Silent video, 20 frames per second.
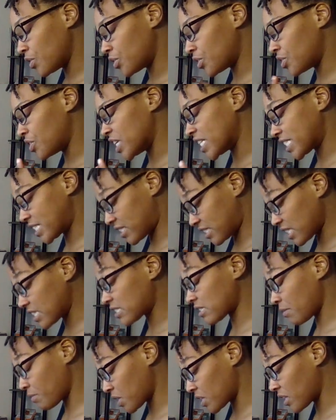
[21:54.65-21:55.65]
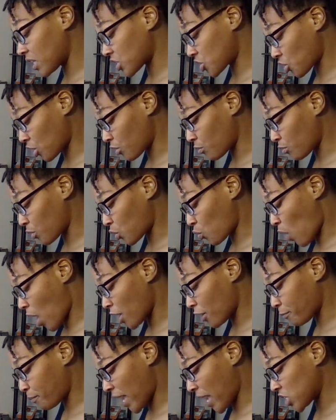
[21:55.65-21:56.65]
is something that's going to
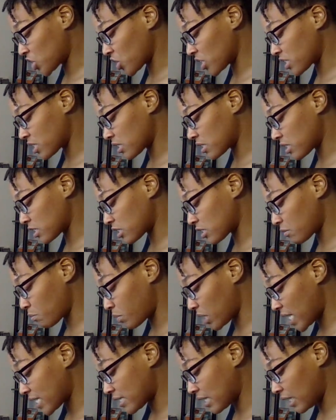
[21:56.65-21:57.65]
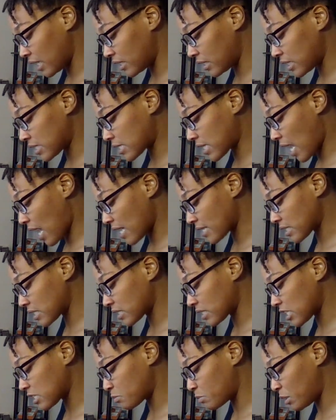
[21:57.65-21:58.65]
require patience. This is a blessing in disguise. It
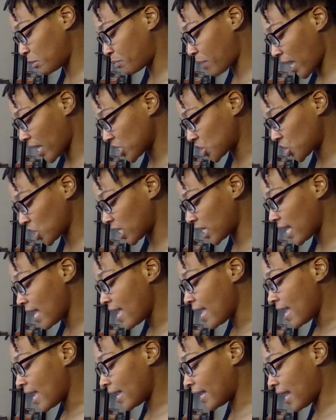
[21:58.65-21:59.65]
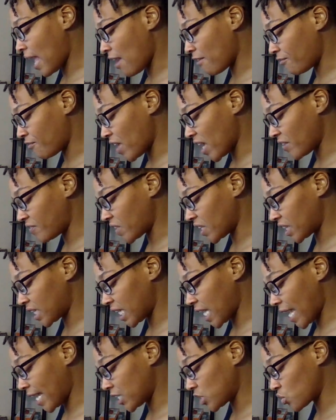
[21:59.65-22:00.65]
says, be patient and have faith that
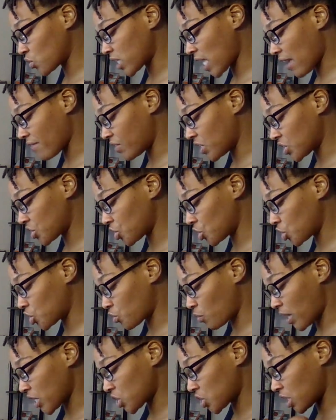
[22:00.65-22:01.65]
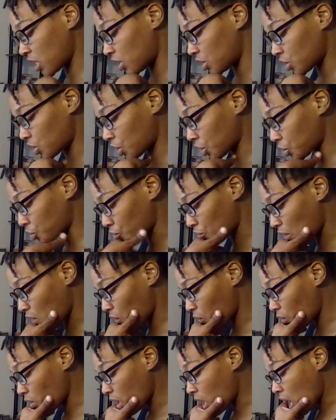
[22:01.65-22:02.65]
the angels have this situation under
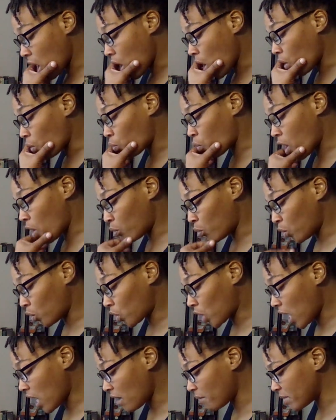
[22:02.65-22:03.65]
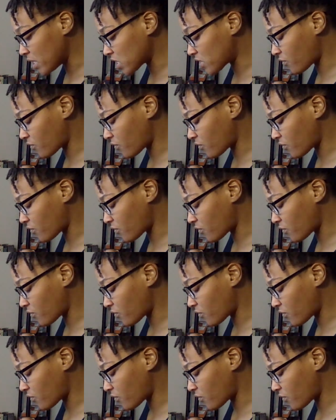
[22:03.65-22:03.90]
control. What will come is